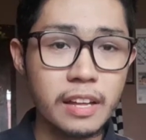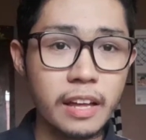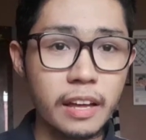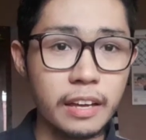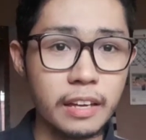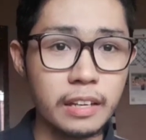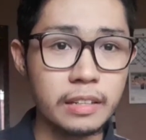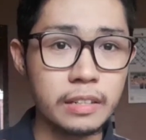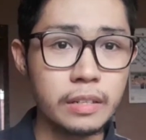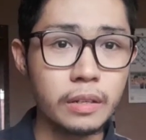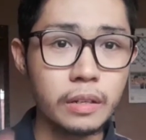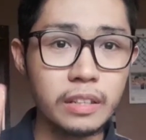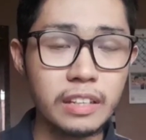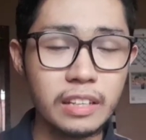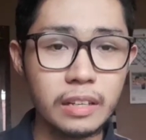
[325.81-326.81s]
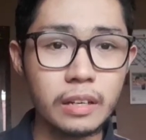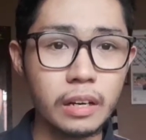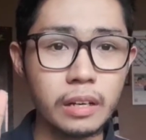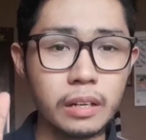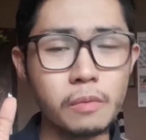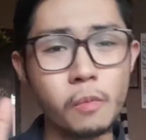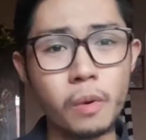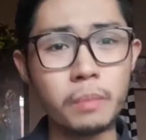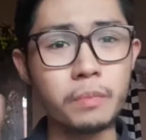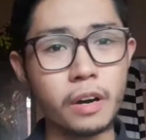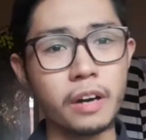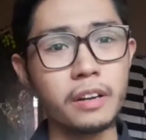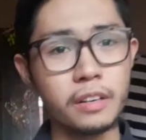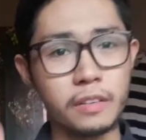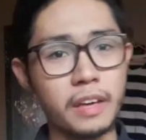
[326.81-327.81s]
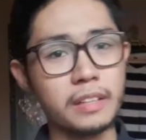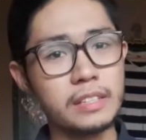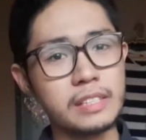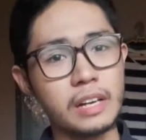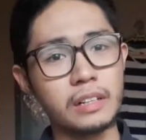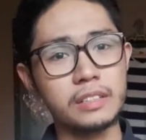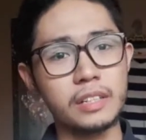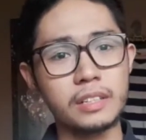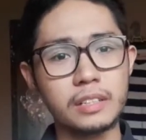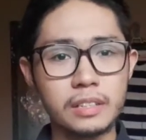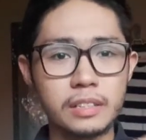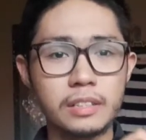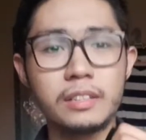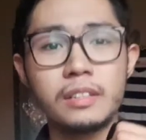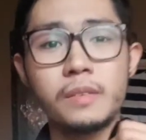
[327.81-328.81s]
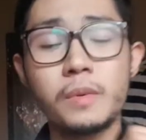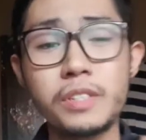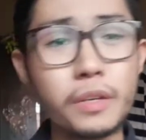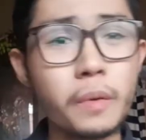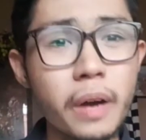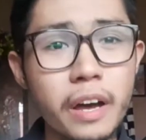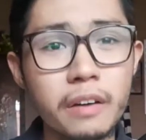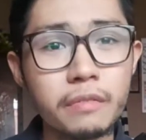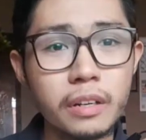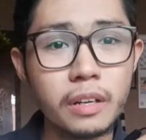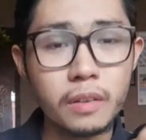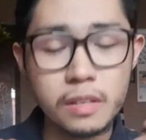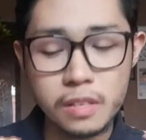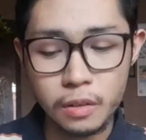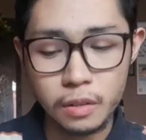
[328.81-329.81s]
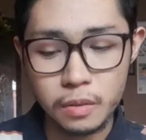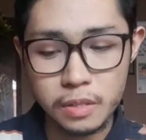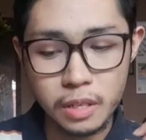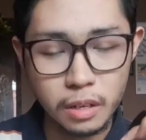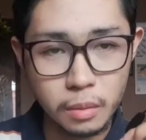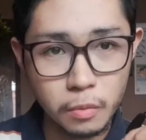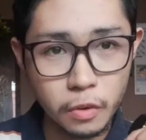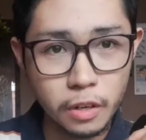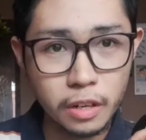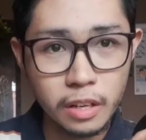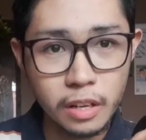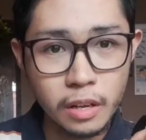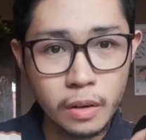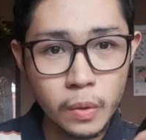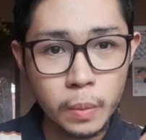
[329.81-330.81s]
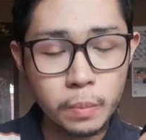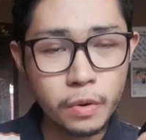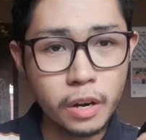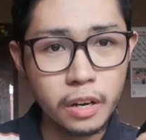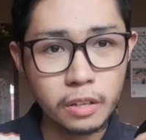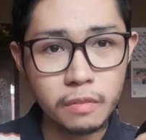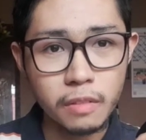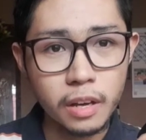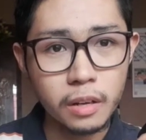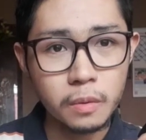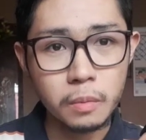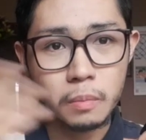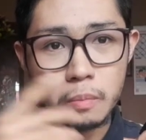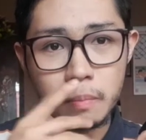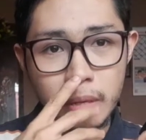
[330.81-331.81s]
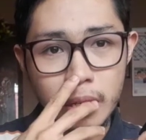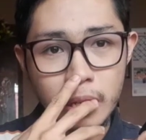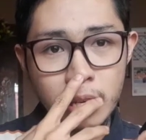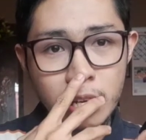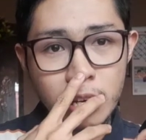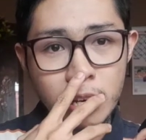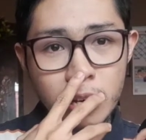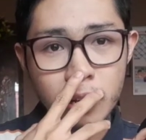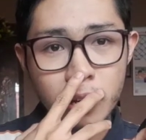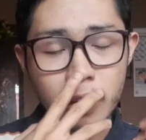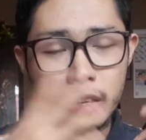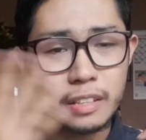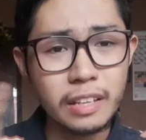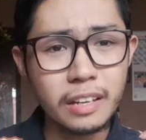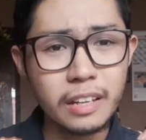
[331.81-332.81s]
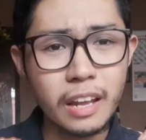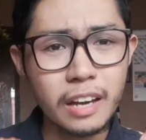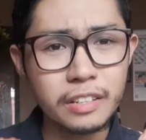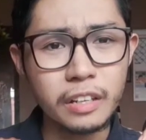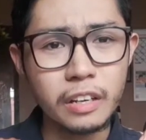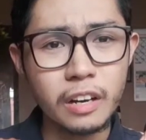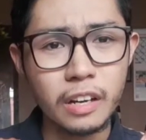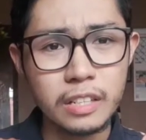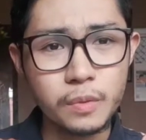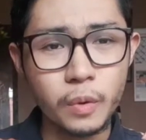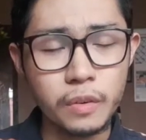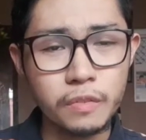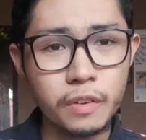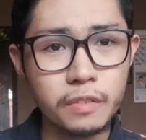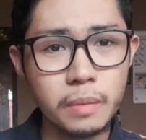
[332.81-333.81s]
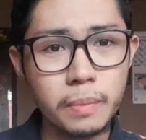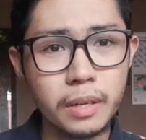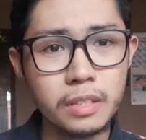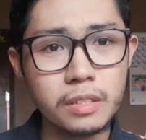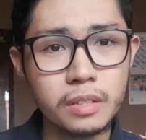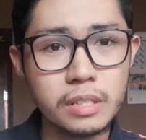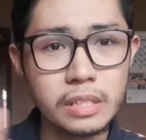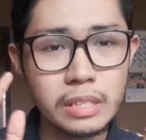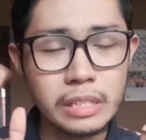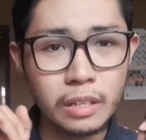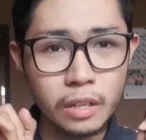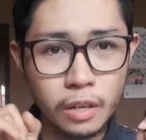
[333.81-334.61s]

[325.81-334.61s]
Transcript: And one product of that Celtic, which I don't have right now because I don't use it anymore, one product of that would be, it actually costs 150 pesos,